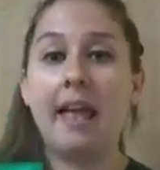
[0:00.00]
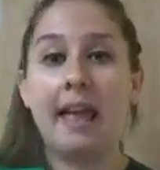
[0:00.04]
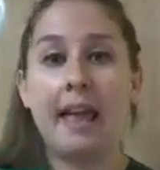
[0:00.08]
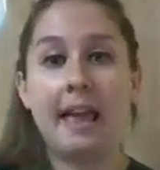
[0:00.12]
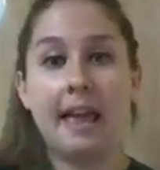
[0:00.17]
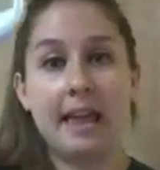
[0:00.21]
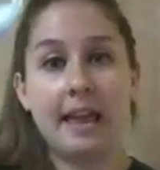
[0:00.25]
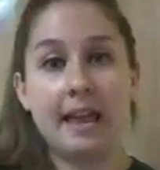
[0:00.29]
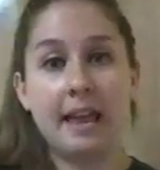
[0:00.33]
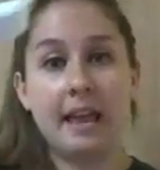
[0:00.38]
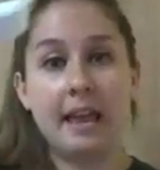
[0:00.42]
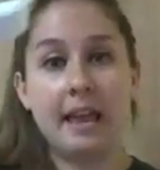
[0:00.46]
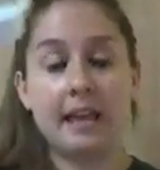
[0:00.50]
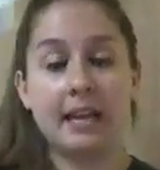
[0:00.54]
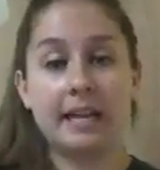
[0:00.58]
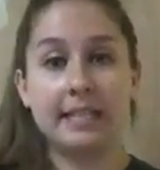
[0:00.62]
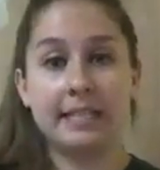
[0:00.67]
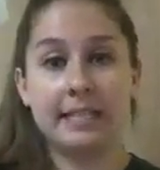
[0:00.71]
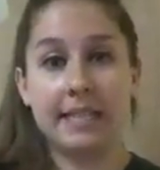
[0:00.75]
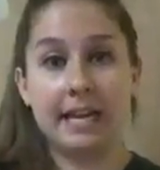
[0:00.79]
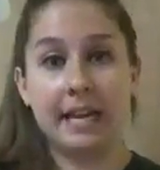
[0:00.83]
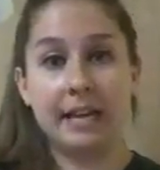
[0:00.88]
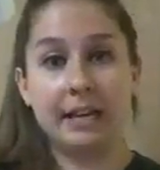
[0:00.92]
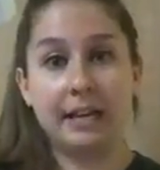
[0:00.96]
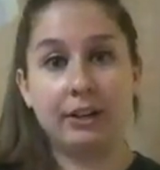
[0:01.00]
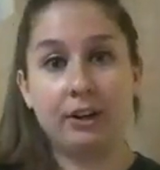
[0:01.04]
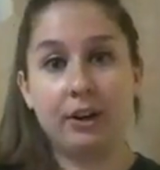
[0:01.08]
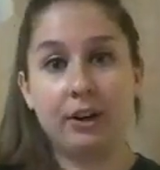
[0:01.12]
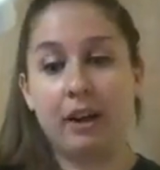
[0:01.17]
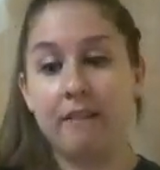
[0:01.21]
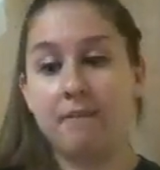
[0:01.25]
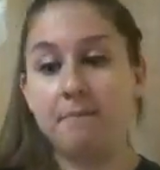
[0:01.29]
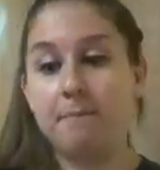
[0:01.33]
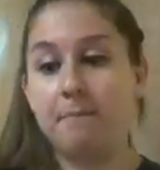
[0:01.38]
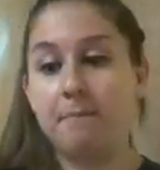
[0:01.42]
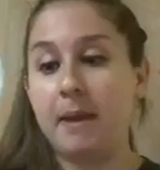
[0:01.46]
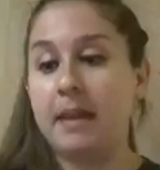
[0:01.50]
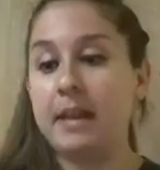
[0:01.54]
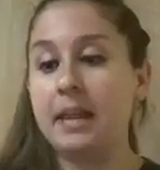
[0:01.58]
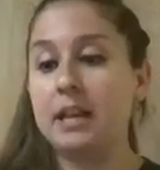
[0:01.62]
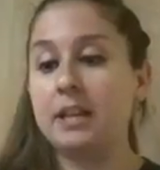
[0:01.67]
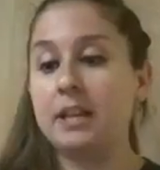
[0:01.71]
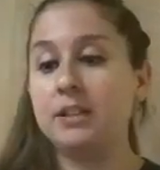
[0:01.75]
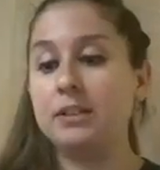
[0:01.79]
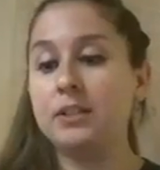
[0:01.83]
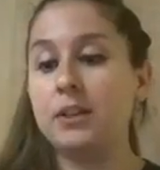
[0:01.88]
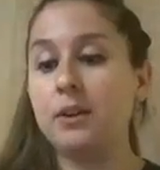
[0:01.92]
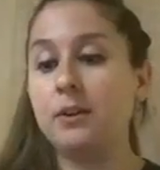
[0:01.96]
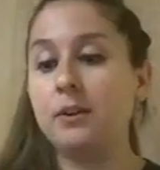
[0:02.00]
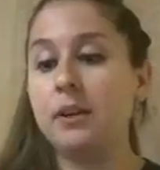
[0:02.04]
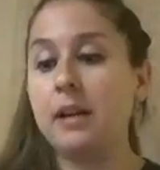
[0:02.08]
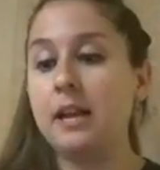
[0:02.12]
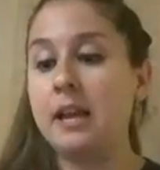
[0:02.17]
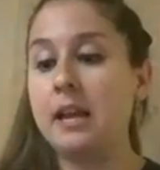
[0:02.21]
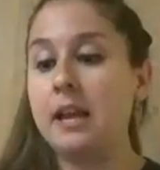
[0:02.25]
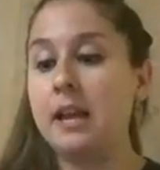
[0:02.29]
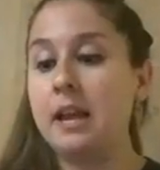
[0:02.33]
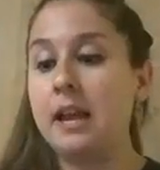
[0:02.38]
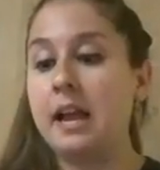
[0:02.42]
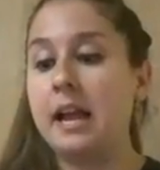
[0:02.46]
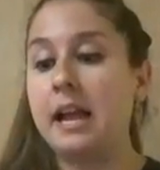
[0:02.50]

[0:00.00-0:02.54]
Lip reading: a container of baking soda,